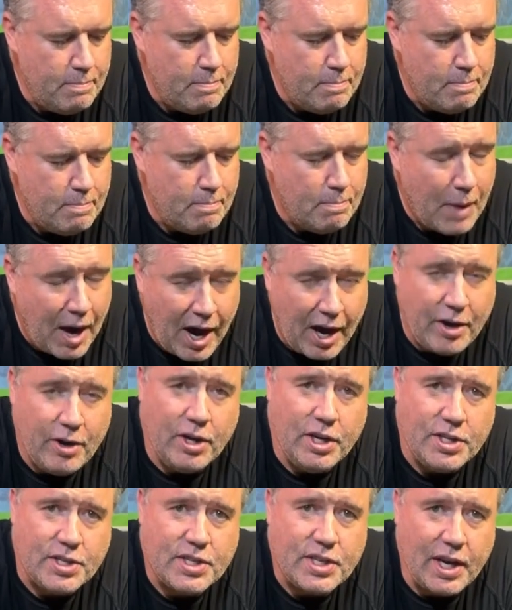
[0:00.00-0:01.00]

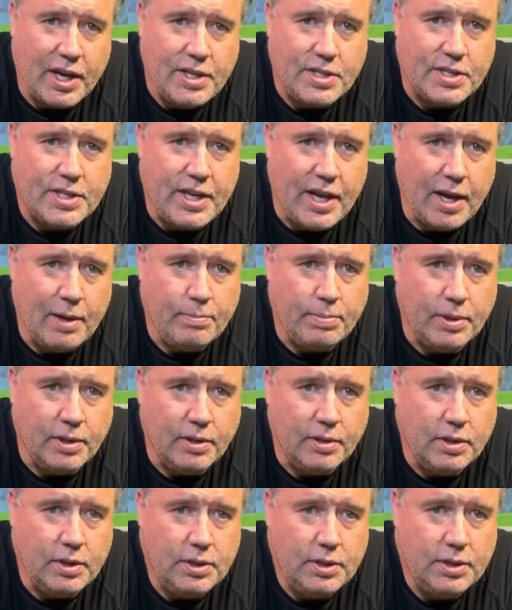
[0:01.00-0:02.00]
moderate sized
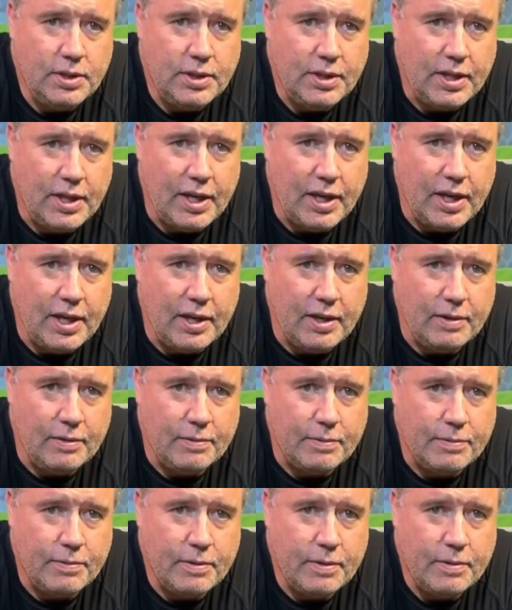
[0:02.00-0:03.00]
temple
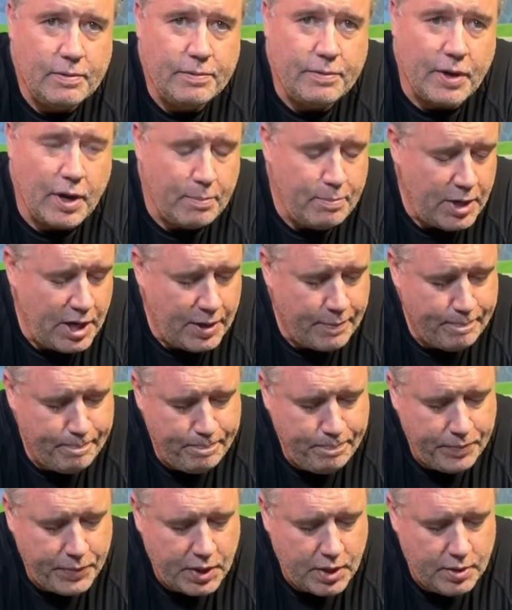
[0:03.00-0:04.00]
from me.
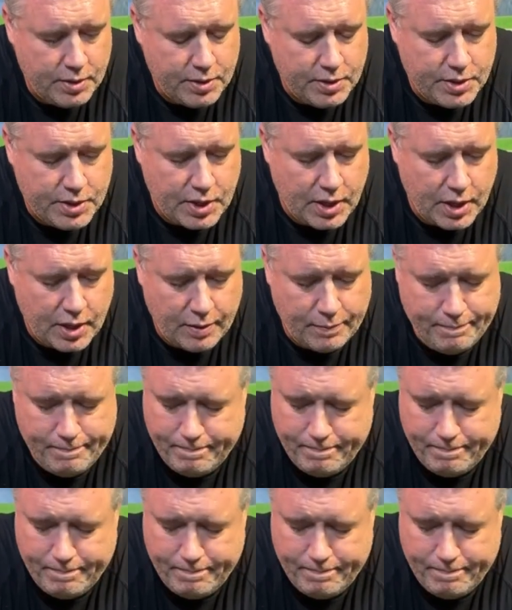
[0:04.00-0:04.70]
So